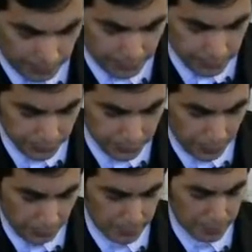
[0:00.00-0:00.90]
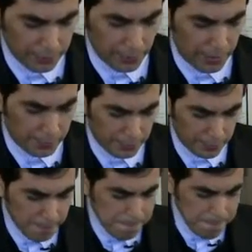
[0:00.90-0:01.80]
Gracious Heavenly
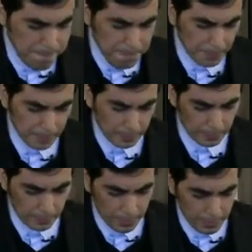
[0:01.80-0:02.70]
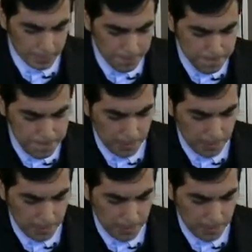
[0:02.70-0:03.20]
Father, we